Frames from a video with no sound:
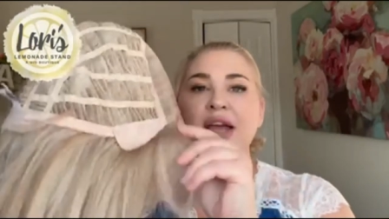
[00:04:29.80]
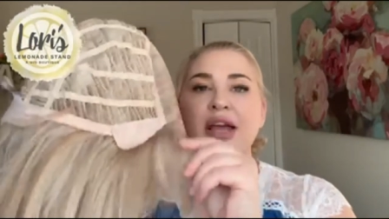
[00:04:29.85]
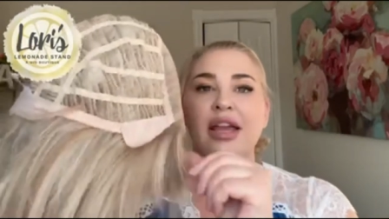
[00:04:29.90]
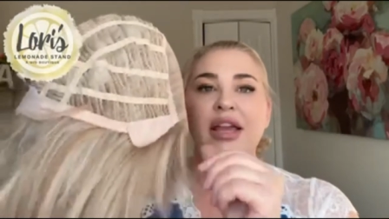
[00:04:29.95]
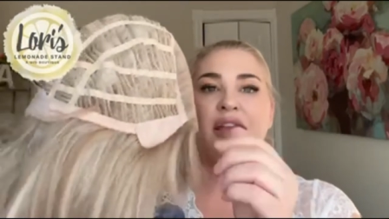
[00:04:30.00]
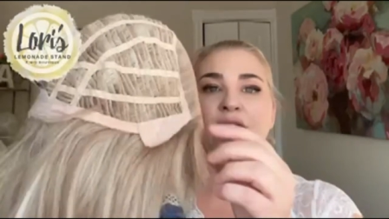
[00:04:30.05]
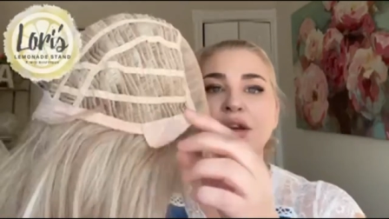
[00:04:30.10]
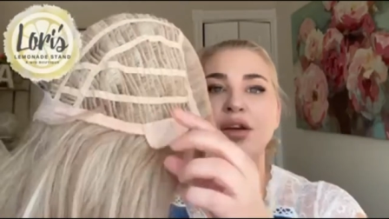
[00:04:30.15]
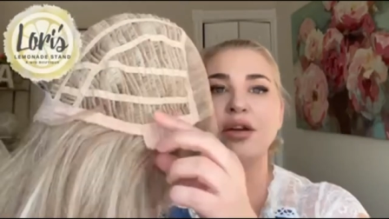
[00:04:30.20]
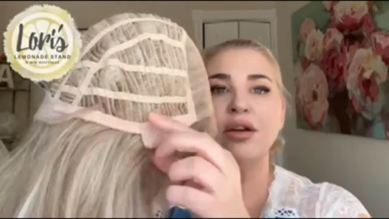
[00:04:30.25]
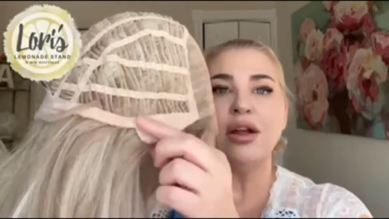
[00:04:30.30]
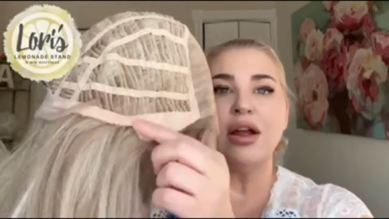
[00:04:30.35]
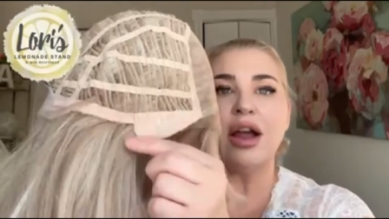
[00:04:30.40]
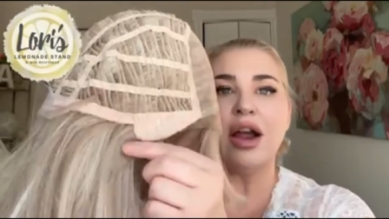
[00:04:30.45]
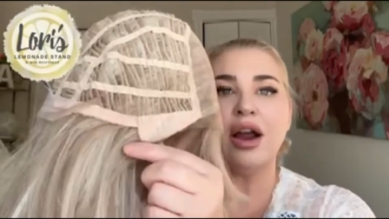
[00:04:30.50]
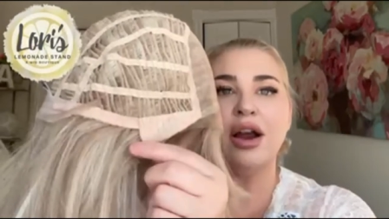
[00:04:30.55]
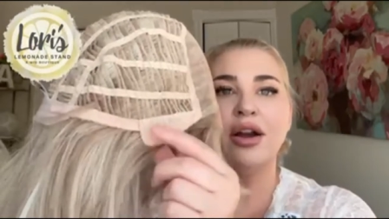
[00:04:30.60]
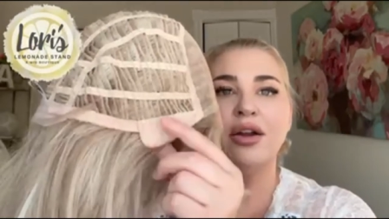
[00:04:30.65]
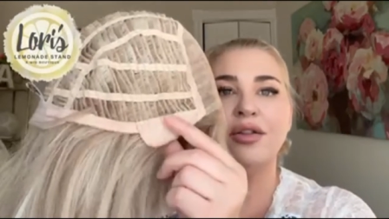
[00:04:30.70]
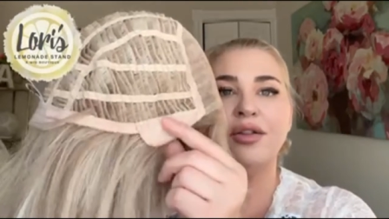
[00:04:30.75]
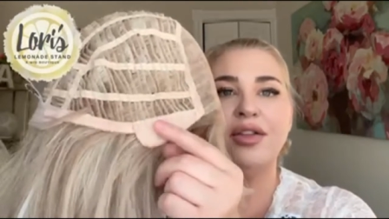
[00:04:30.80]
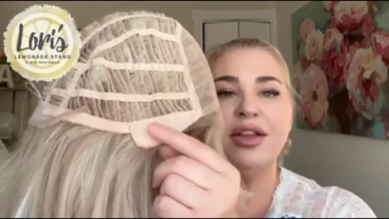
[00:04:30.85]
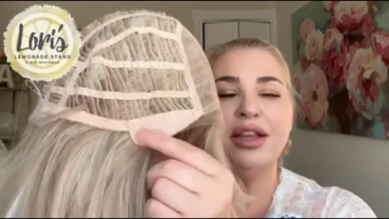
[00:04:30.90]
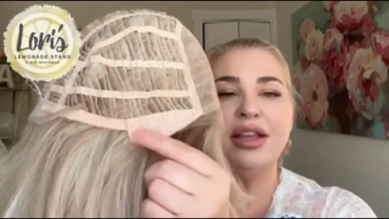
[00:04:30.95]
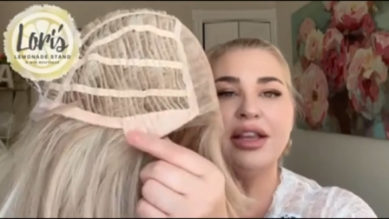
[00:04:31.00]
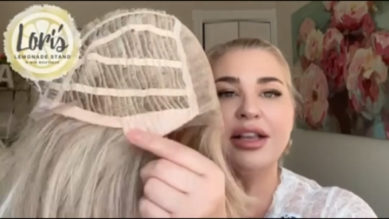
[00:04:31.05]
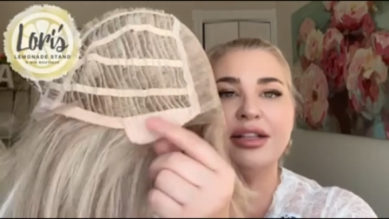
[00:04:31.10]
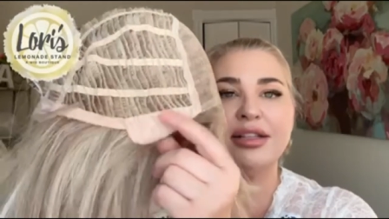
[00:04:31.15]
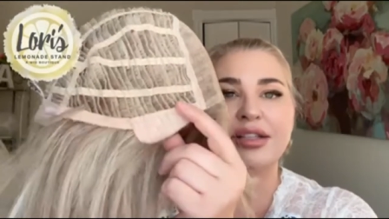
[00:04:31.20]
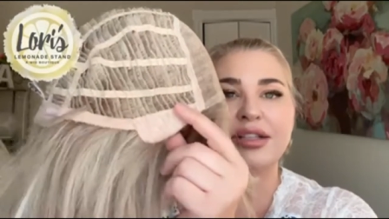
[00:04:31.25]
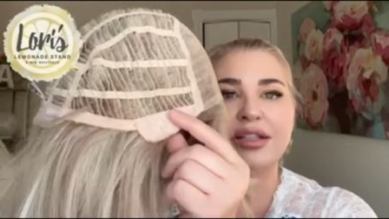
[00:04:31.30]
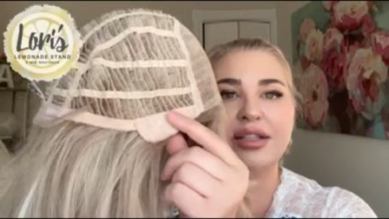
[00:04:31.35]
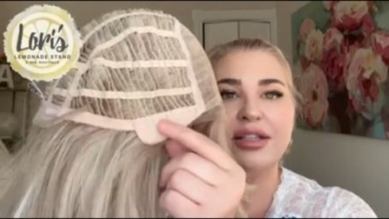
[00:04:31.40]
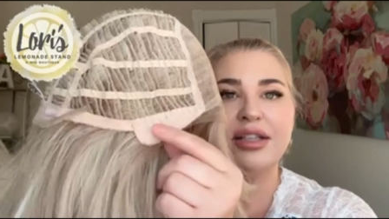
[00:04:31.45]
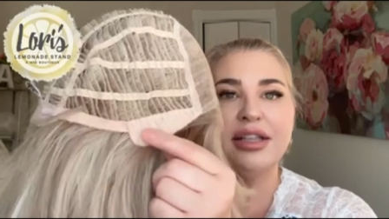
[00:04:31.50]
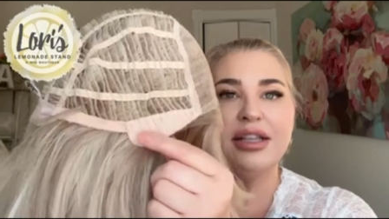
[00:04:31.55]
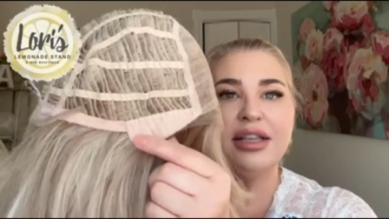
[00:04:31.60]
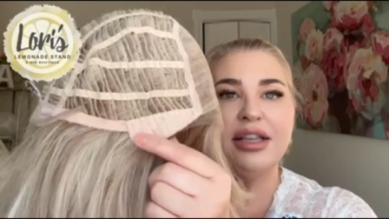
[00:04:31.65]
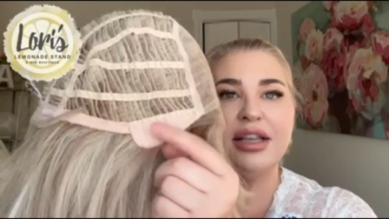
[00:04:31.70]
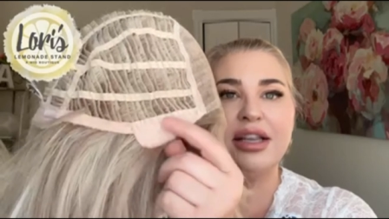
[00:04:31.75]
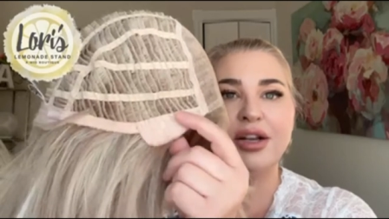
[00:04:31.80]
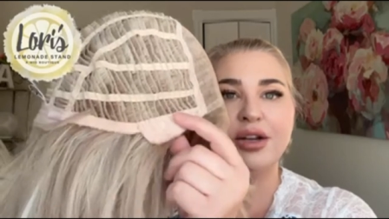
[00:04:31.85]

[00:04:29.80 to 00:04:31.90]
Here are the, the